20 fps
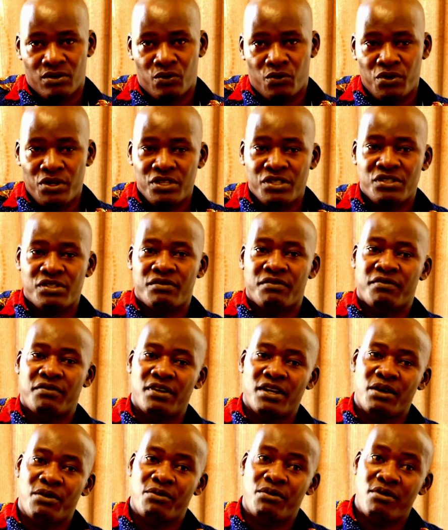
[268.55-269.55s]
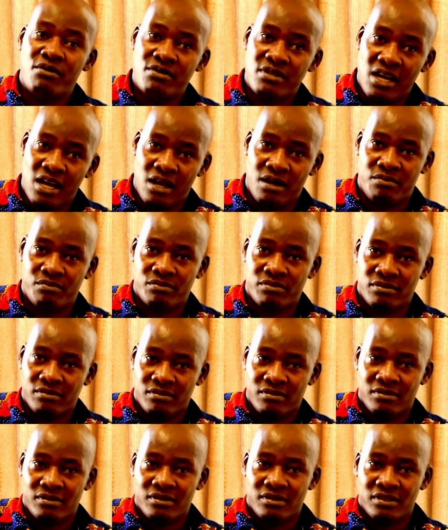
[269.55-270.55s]
who is fully grown up,
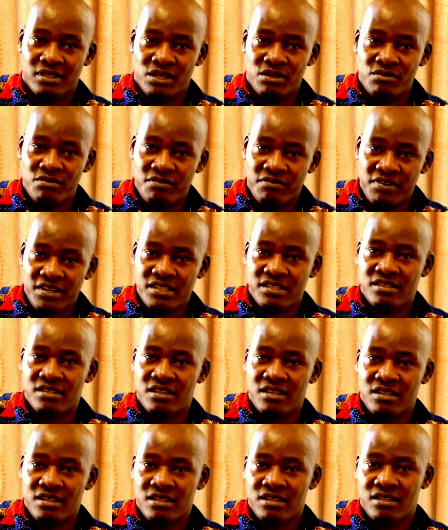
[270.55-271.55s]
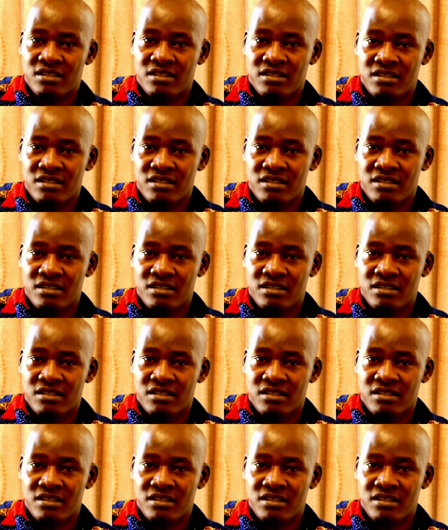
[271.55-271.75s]
a university